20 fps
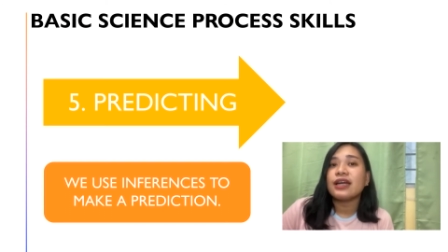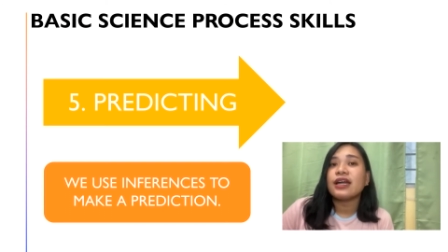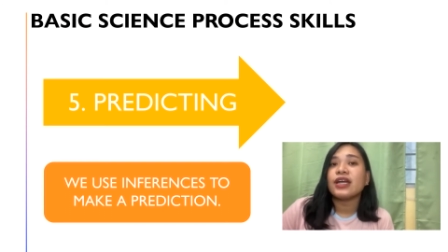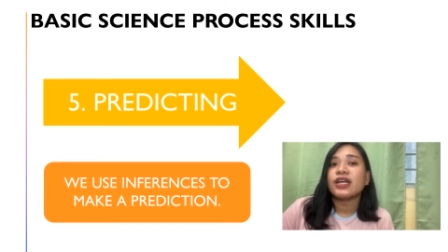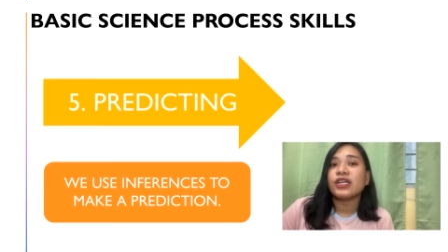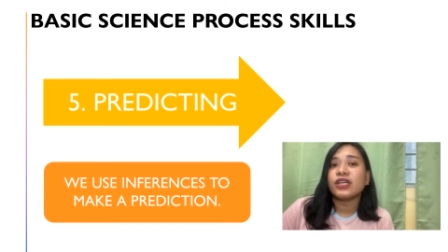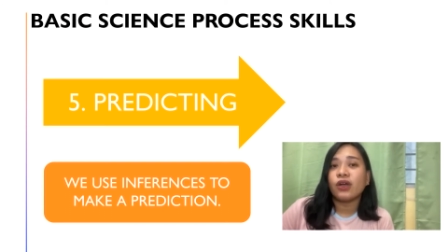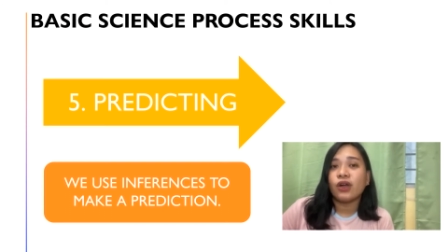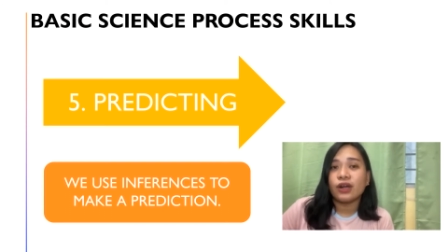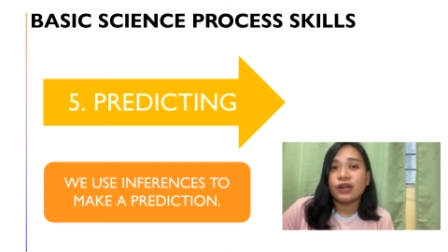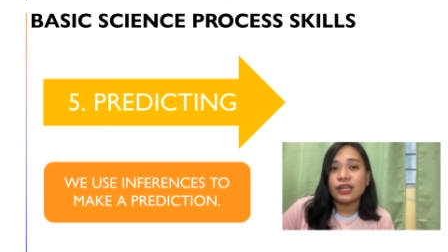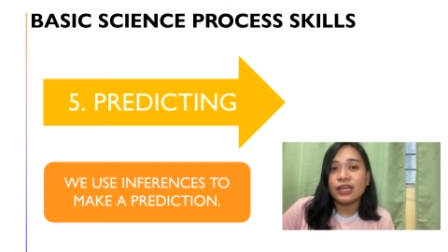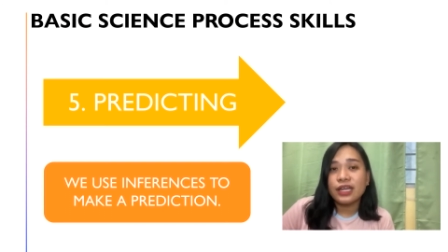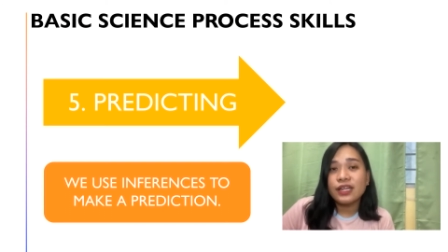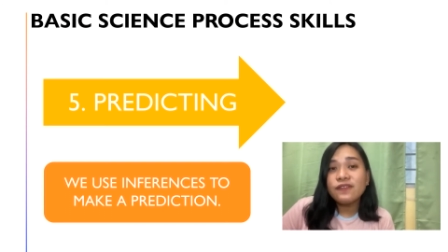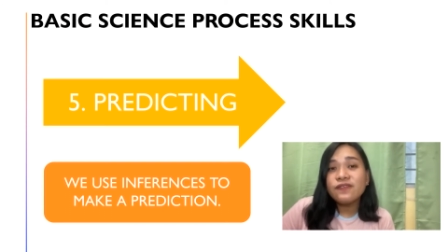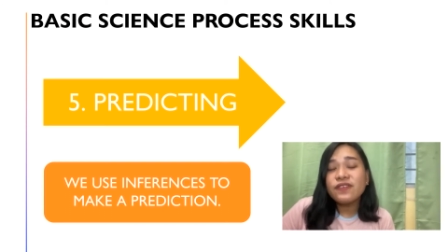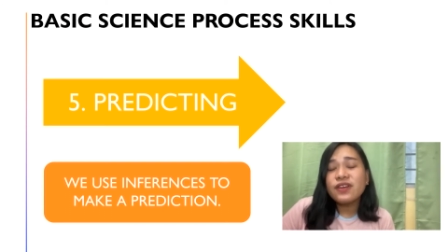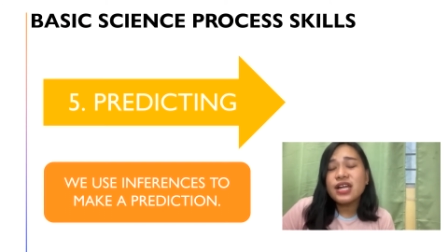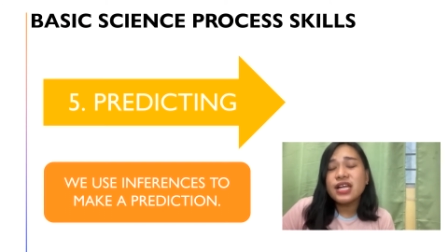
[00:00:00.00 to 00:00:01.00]
Your
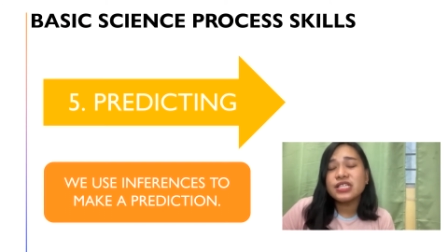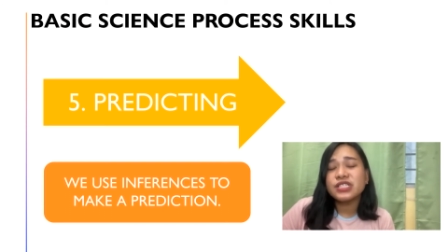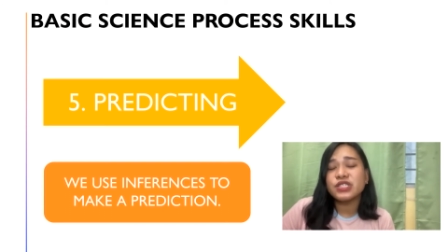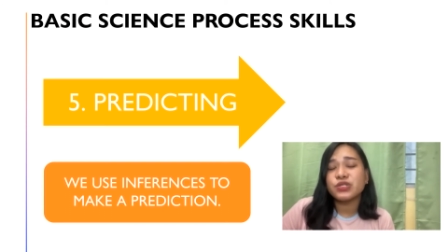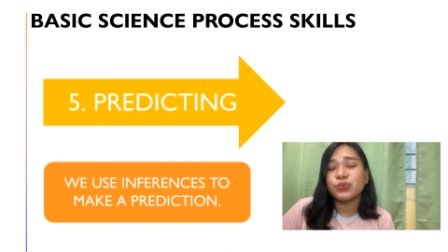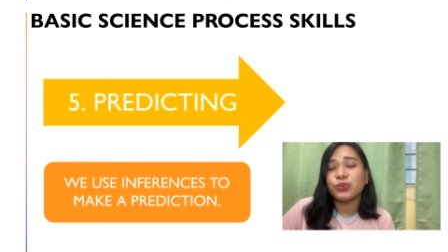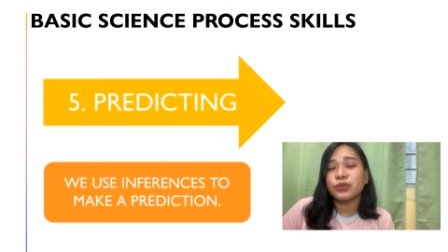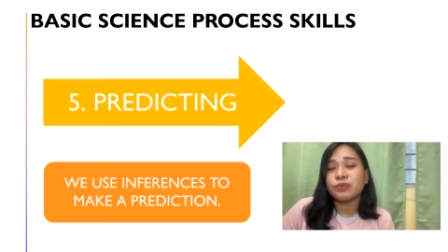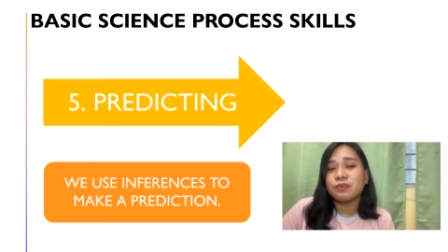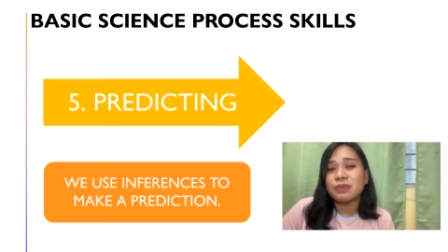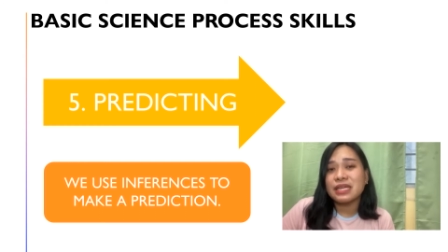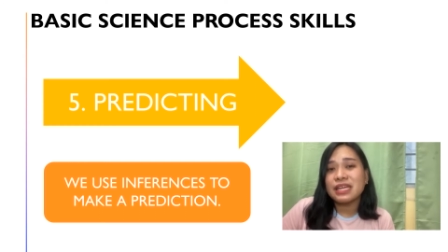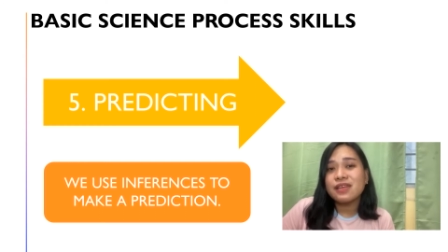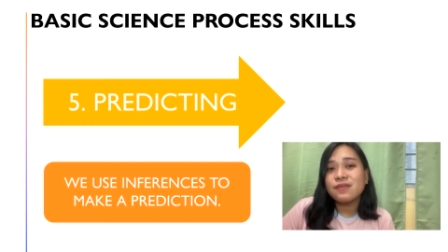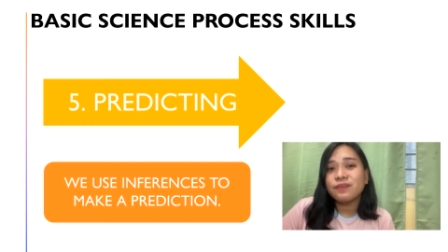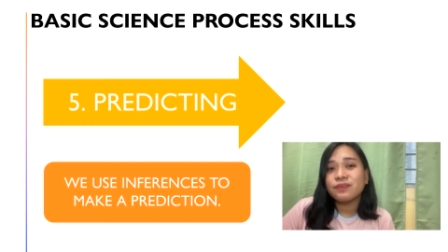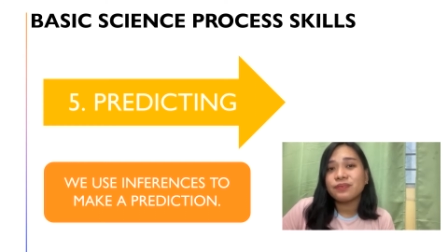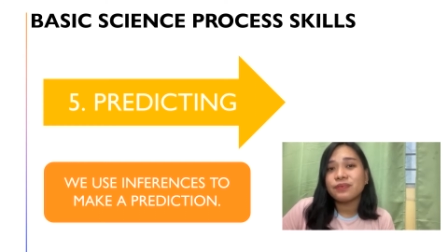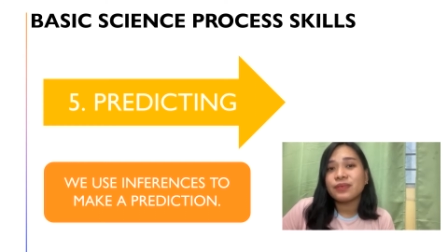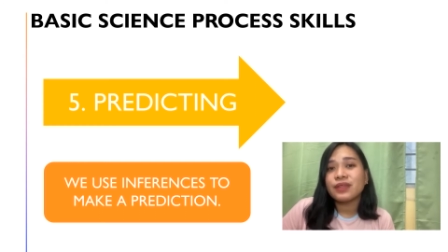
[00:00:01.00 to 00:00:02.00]
inference would be
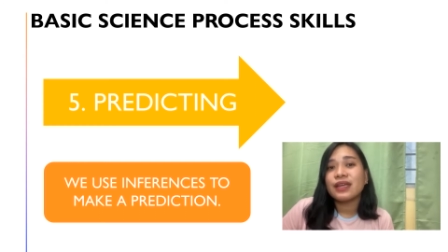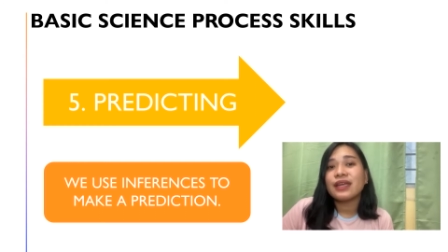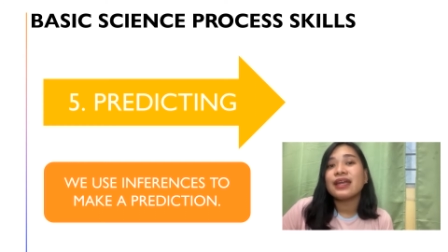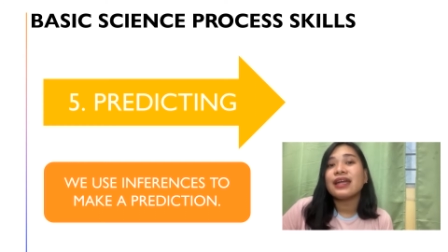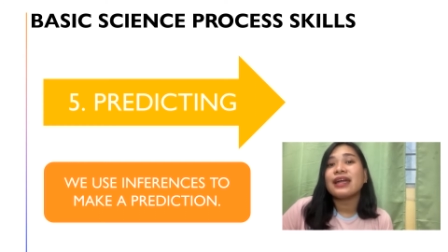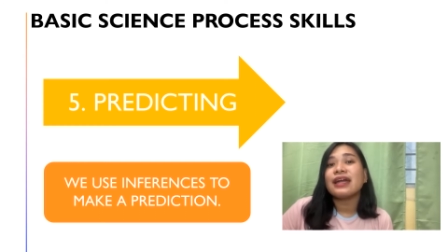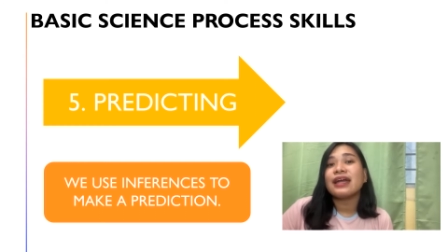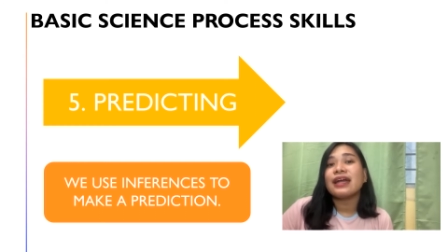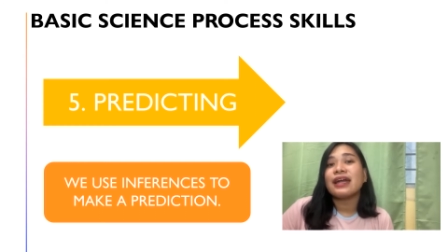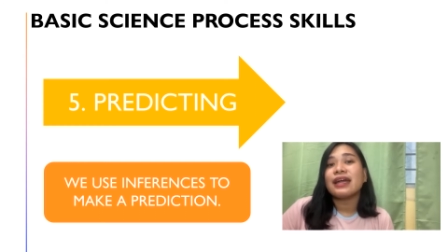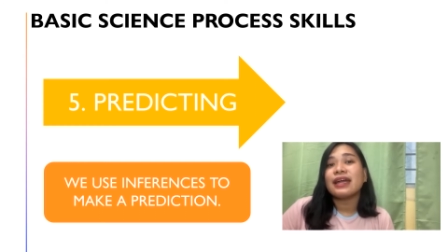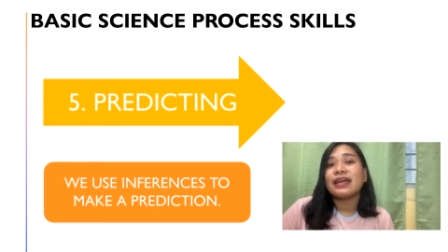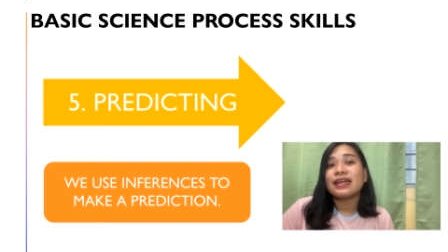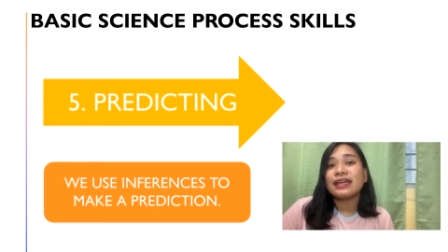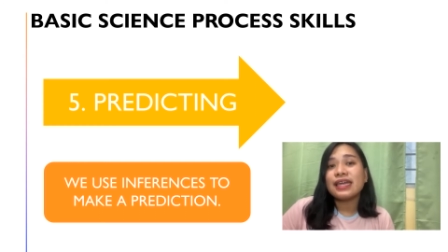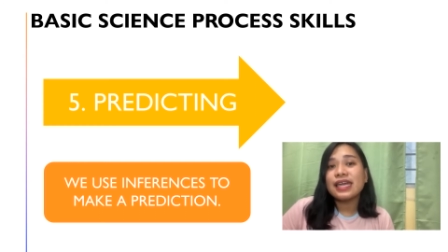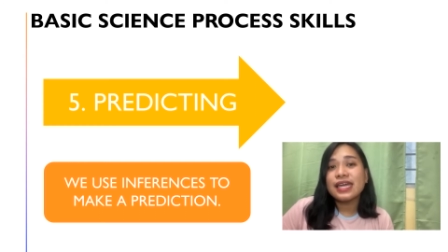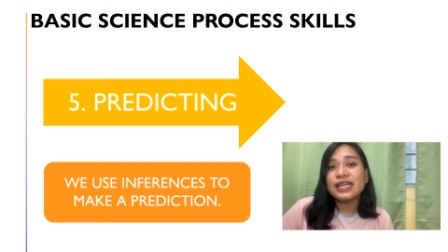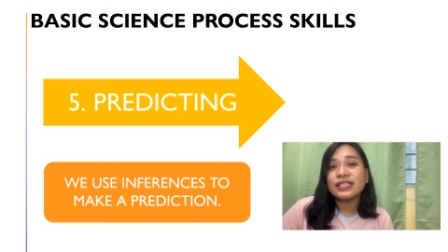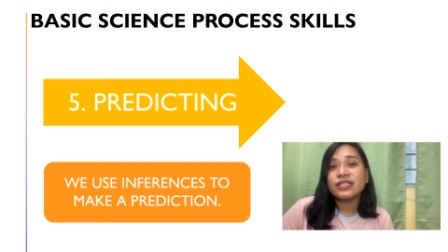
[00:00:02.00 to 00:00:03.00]

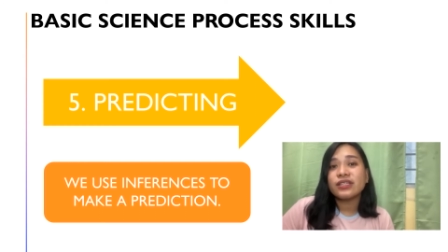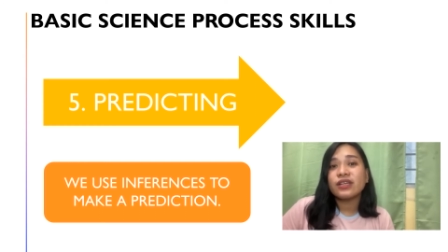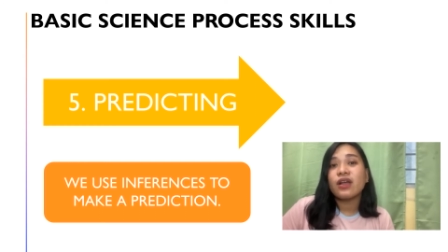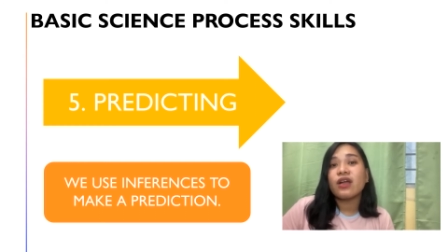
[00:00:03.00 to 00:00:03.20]
heat